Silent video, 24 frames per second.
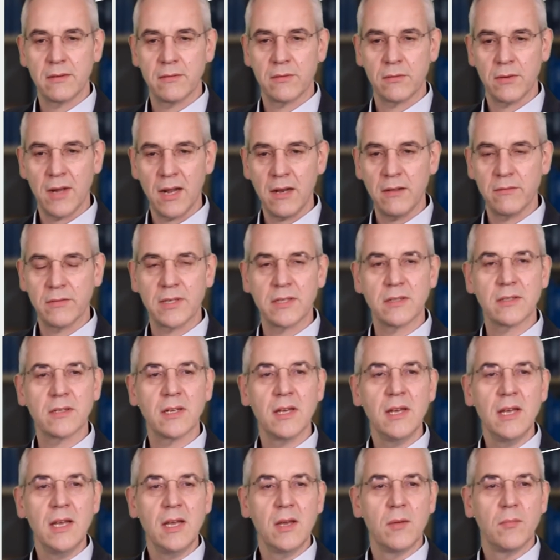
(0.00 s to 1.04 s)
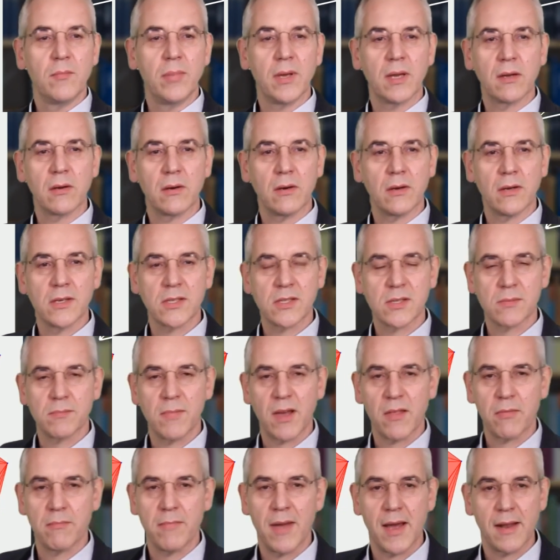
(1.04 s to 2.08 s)
relevant because
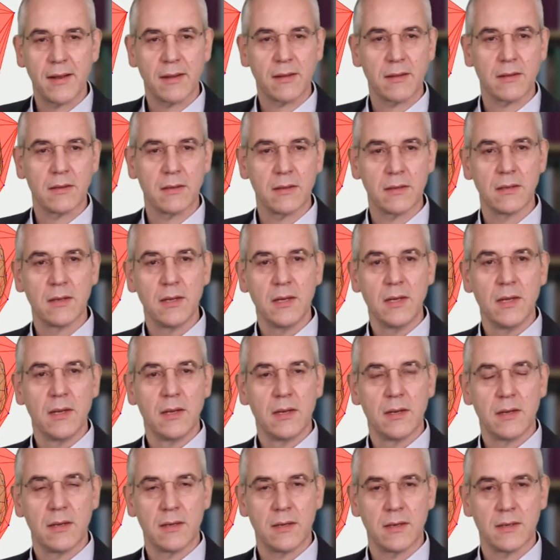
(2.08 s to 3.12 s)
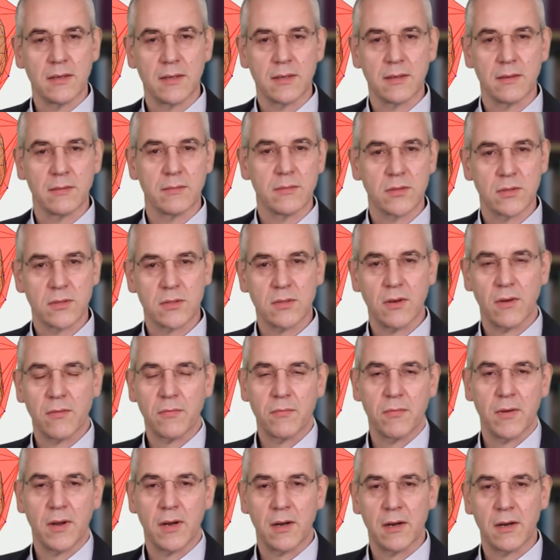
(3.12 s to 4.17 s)
mathematical uh,
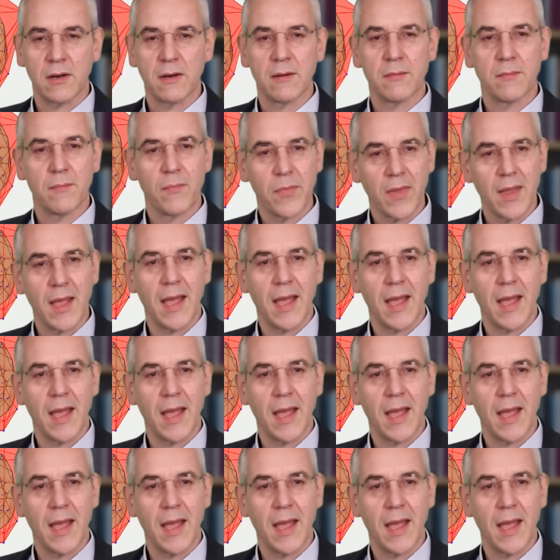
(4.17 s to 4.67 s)
software